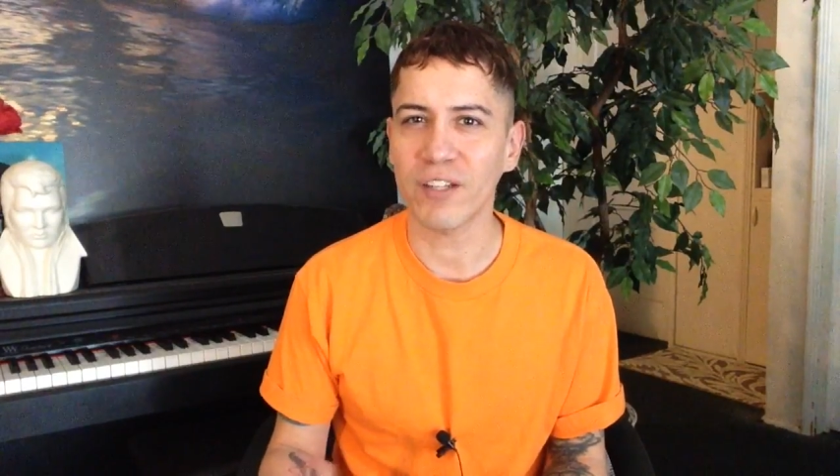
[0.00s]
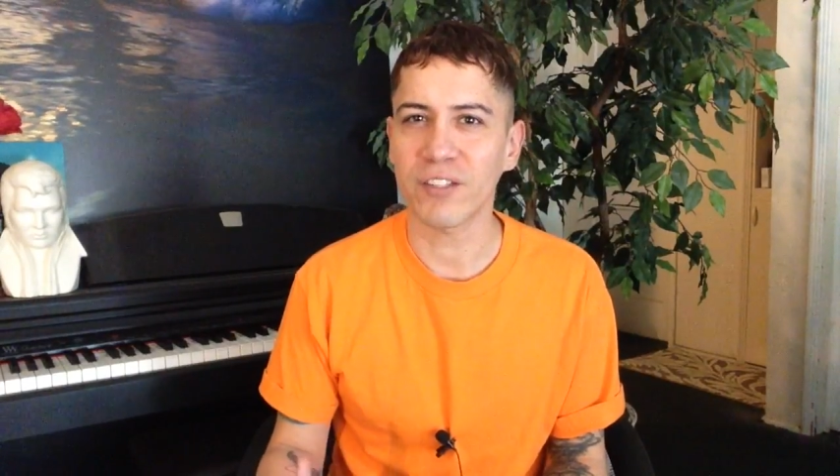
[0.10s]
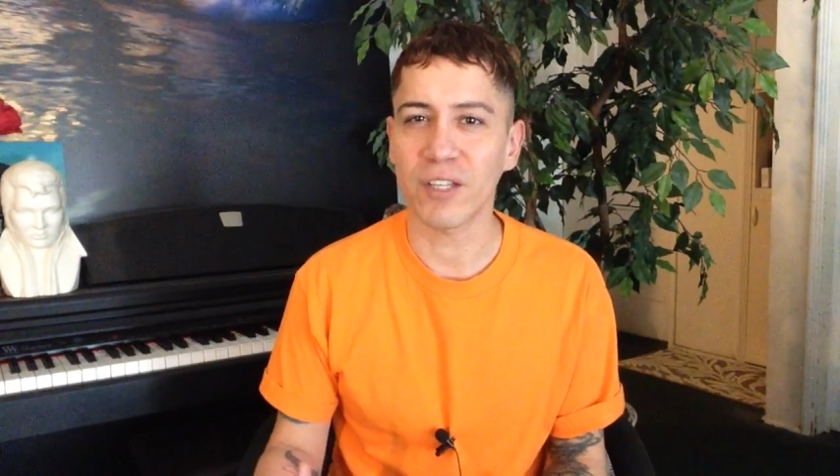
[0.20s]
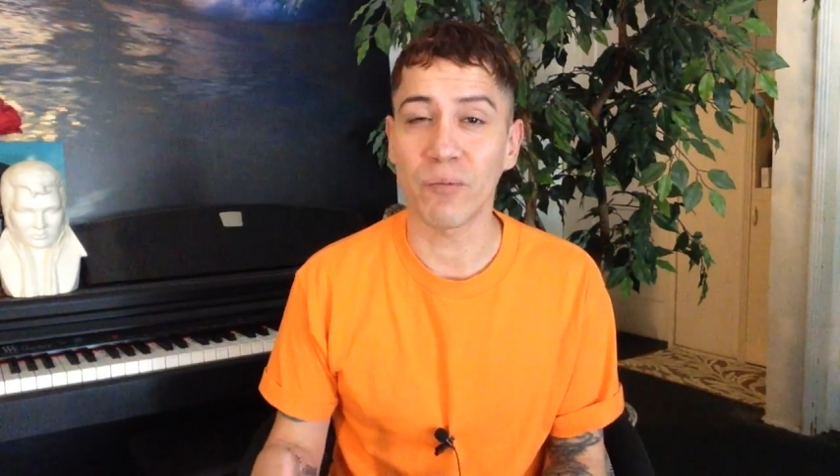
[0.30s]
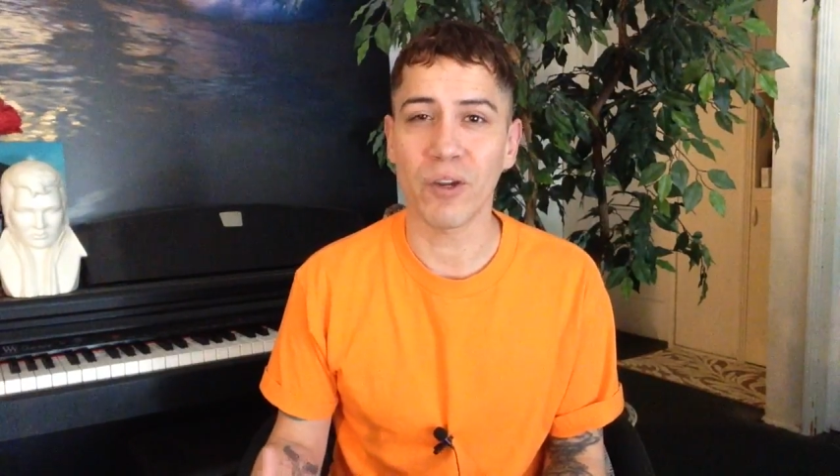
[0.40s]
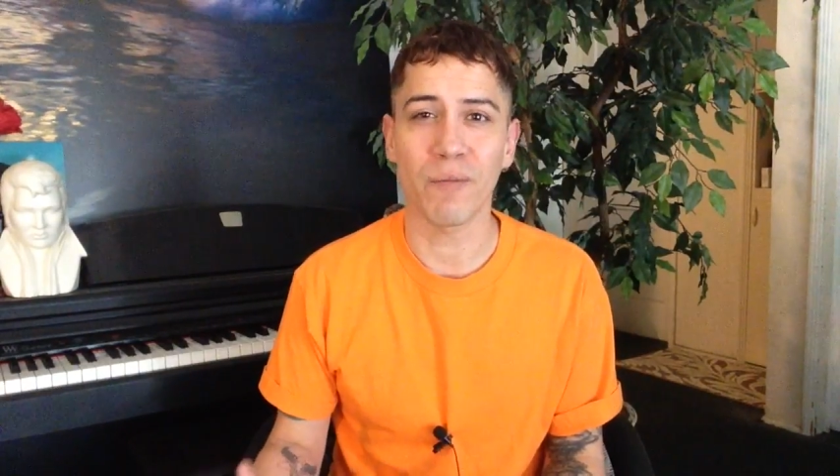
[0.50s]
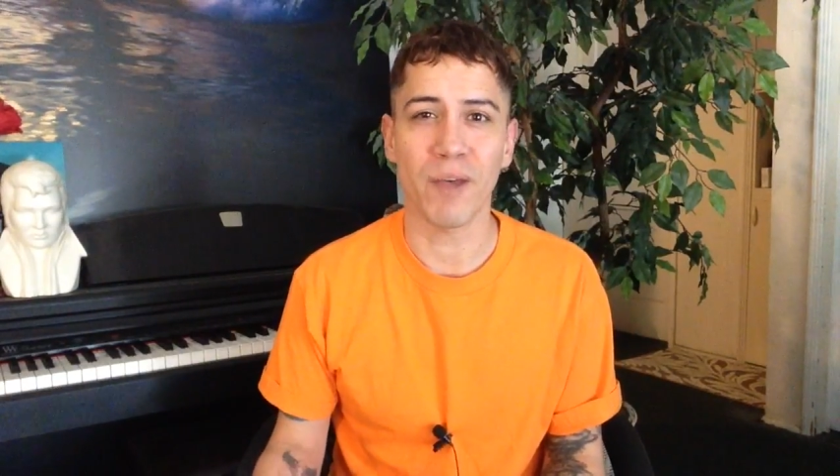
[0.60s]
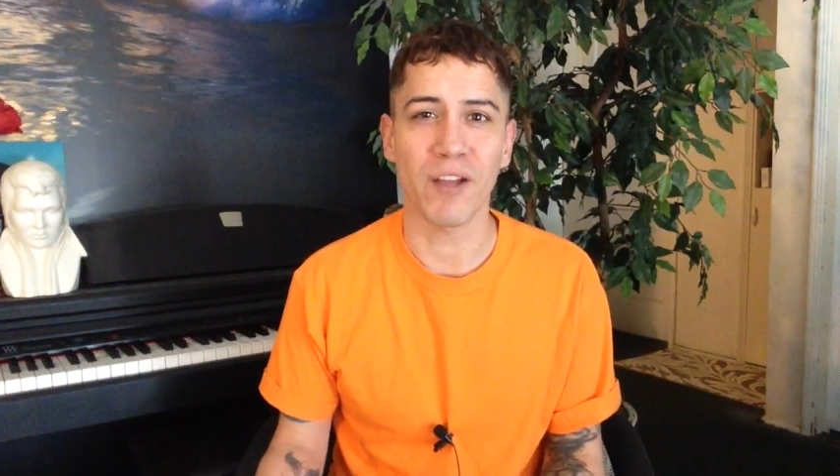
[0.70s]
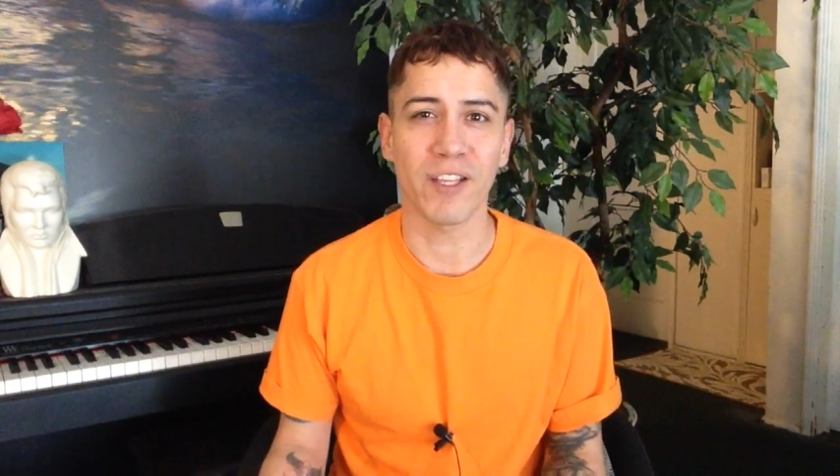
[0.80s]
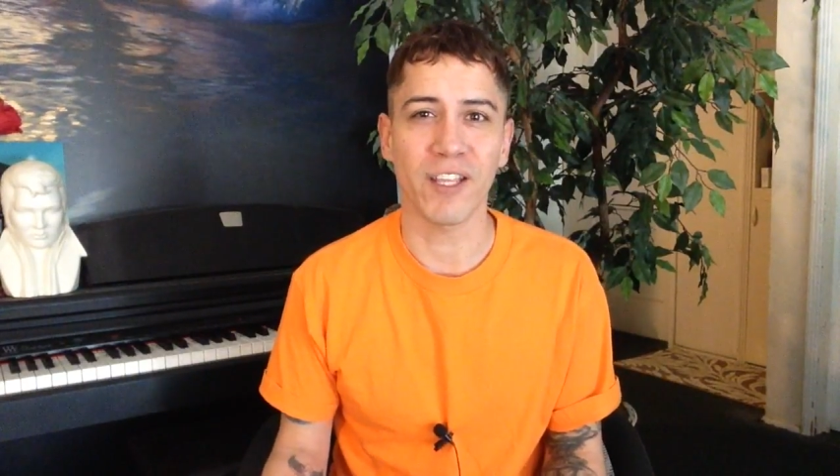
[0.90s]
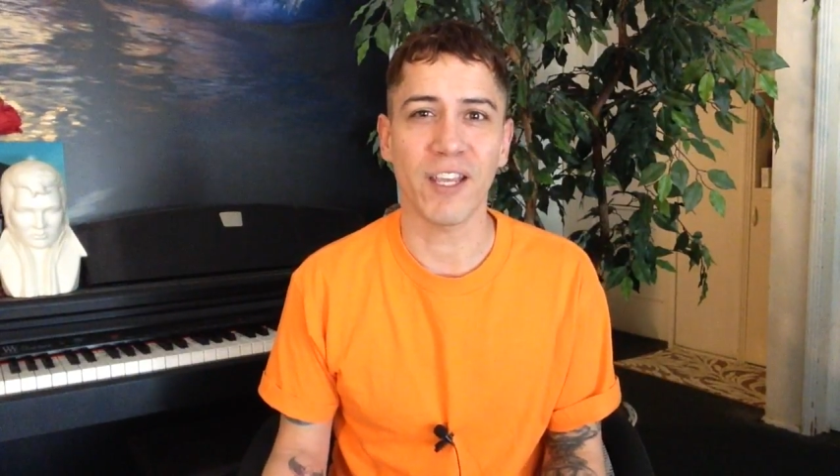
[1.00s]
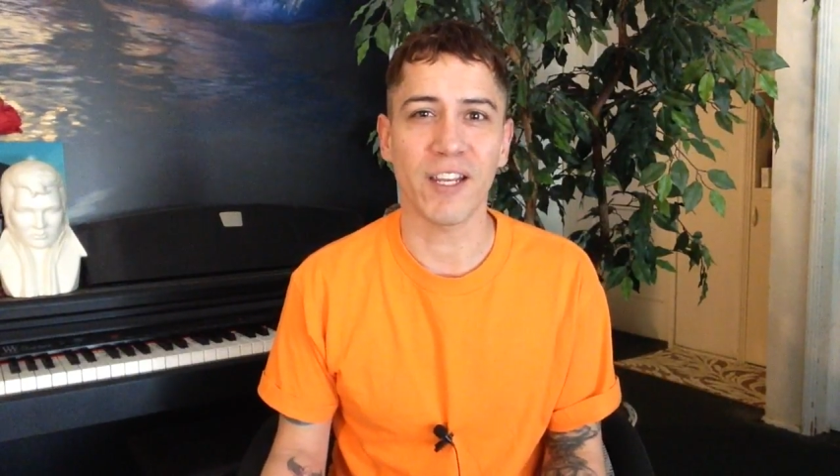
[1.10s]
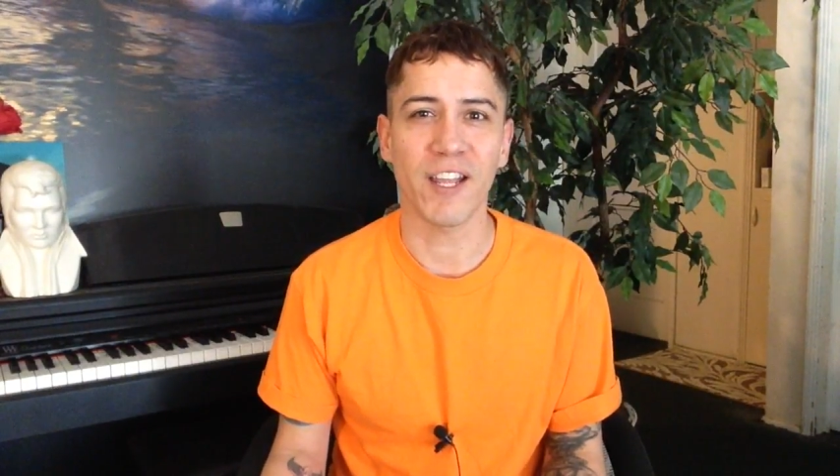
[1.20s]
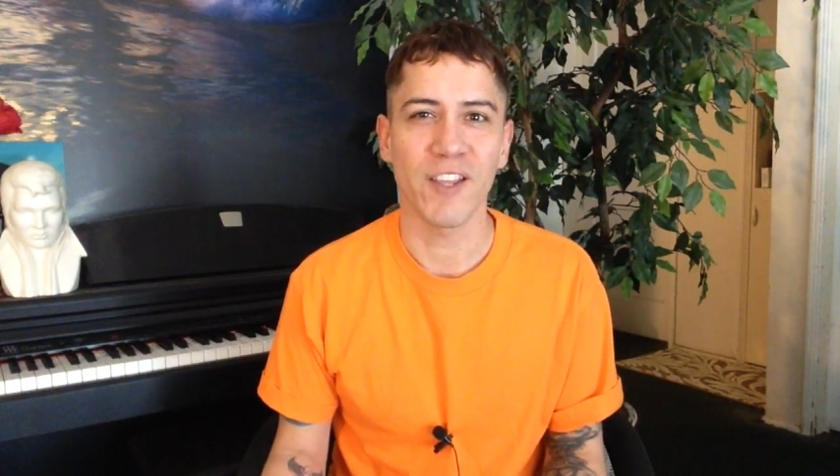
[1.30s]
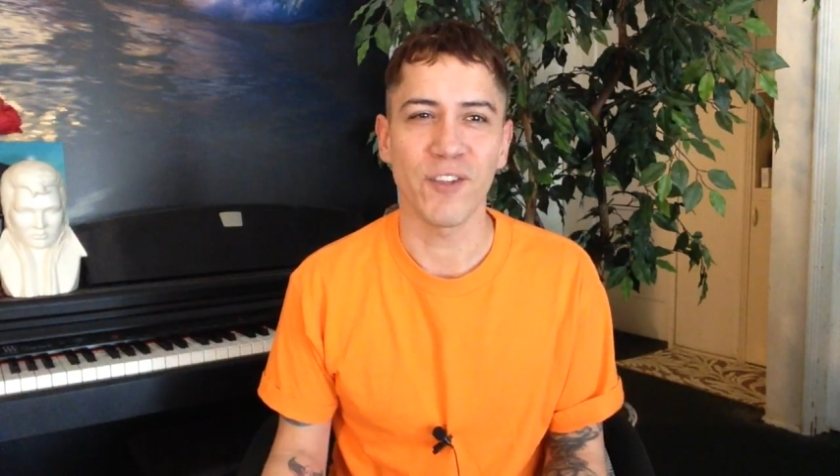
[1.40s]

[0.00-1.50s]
the sun will come out again.